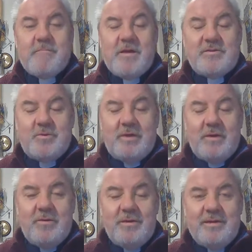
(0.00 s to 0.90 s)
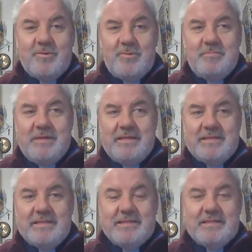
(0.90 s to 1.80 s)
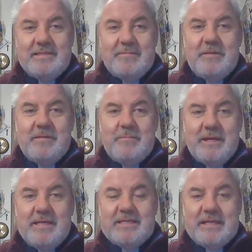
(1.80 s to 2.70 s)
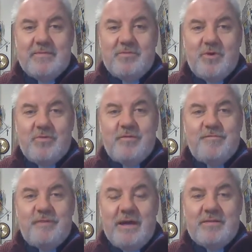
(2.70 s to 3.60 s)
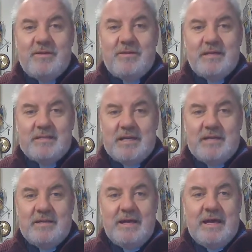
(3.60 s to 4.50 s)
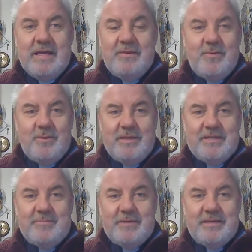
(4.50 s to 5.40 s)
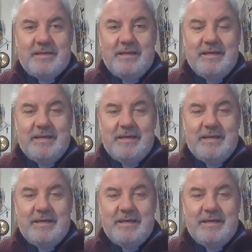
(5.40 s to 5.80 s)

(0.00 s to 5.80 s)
So now, go in peace, and may the blessing of God, the Father, the Son, and the Holy Spirit